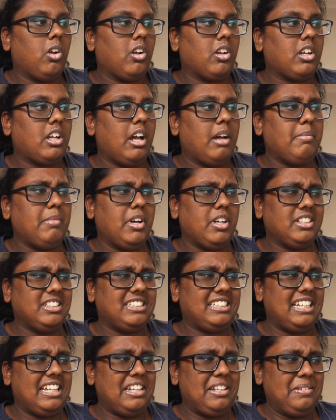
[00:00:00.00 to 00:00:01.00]
Come on,
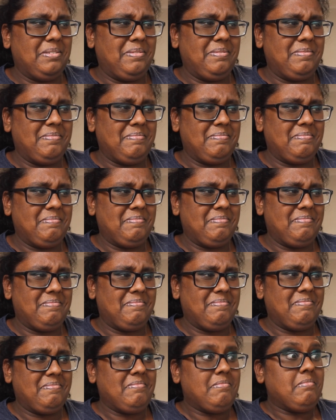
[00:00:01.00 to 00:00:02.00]
Din!
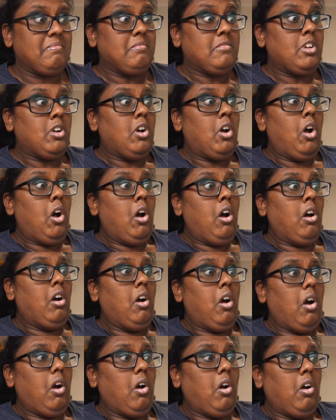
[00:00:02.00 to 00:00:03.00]
Oh!
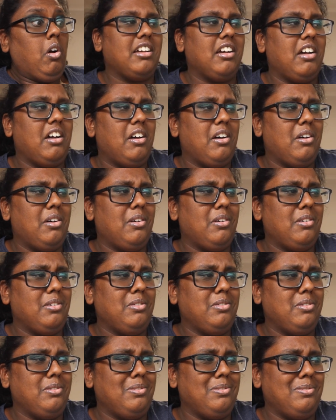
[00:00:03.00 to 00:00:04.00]
Oh!
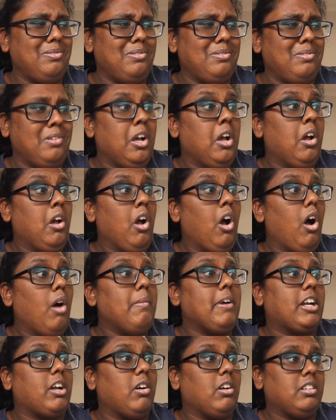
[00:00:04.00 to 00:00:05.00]
Oh
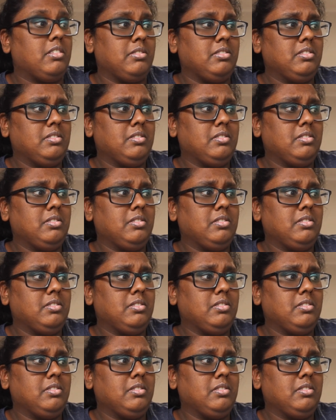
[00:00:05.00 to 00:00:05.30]
my god!